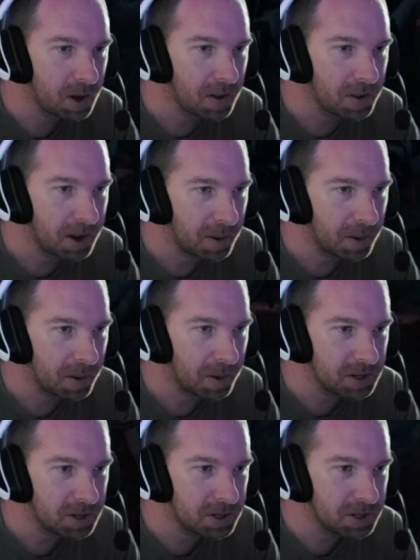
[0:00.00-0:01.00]
Now the biggest
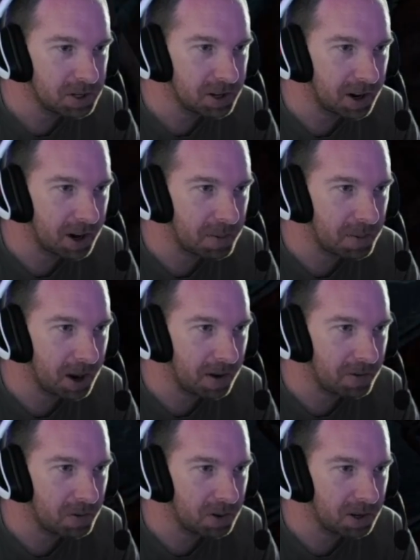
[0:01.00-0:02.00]
issue that I've been having
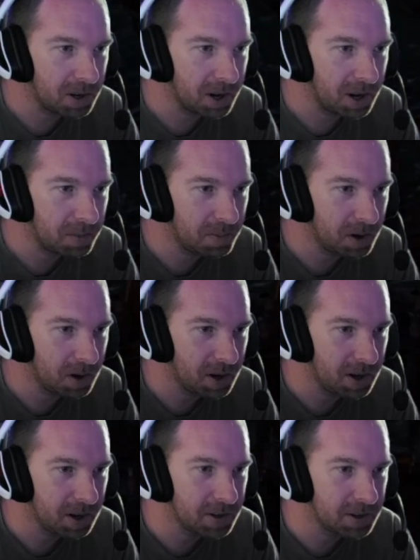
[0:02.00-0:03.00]
with the game
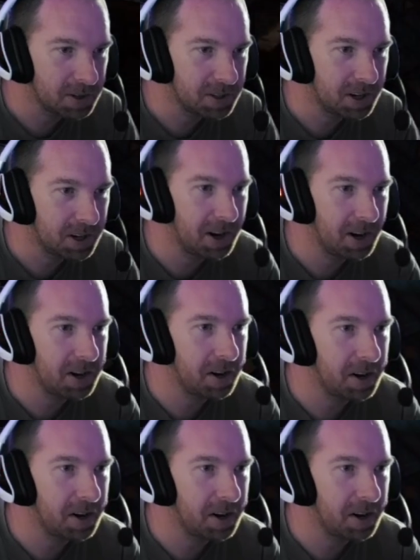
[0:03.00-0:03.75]
is getting.